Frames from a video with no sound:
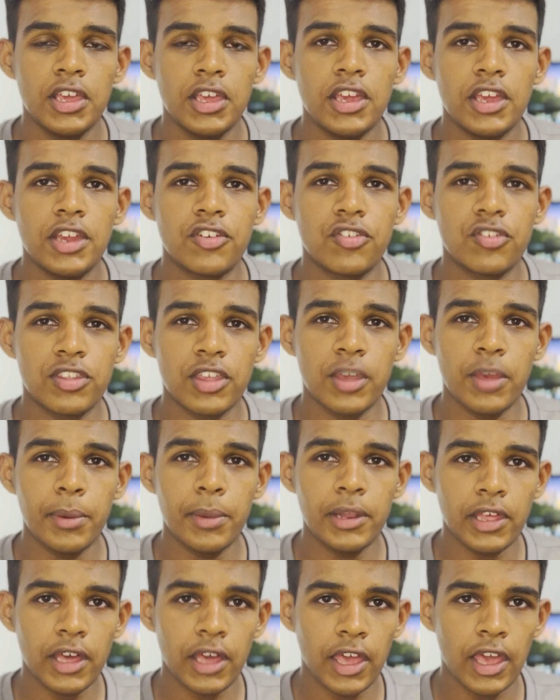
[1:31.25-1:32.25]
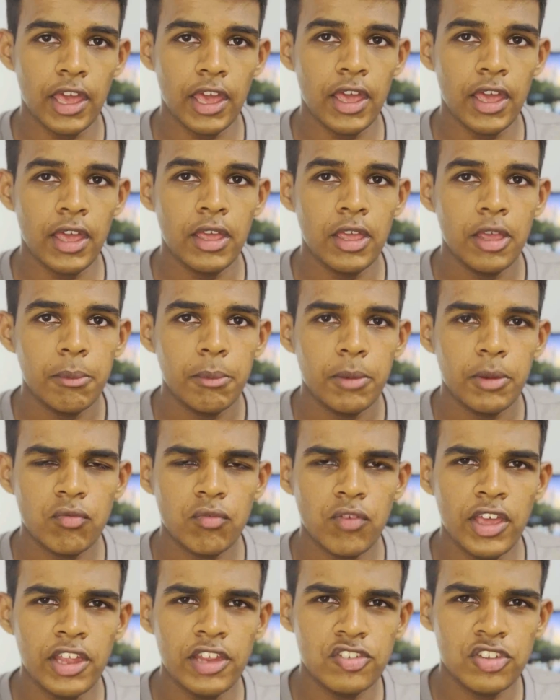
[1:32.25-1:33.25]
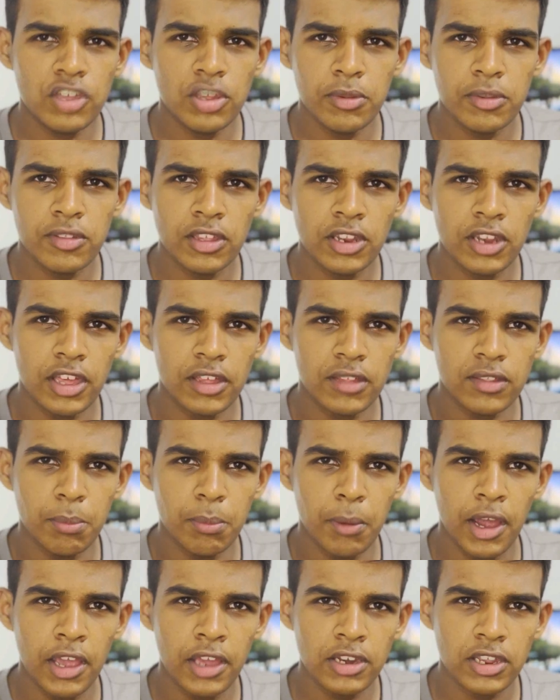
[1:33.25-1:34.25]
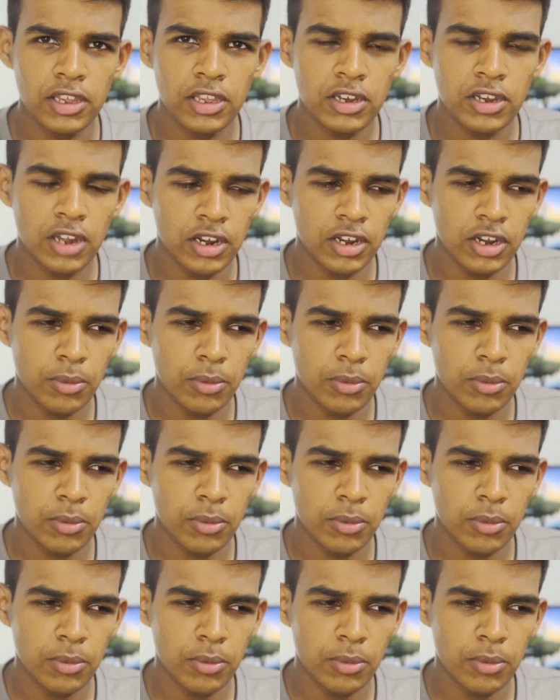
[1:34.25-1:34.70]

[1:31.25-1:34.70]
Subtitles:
It resembled a hair, but when Jamieson examined it under a